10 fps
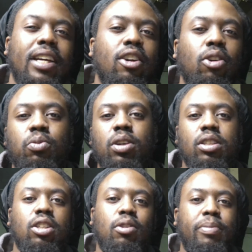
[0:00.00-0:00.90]
I know a
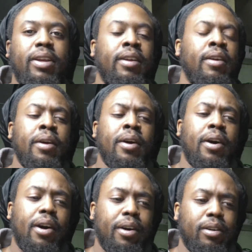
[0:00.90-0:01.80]
little bit
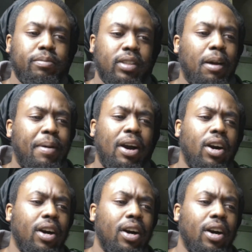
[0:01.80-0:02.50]
about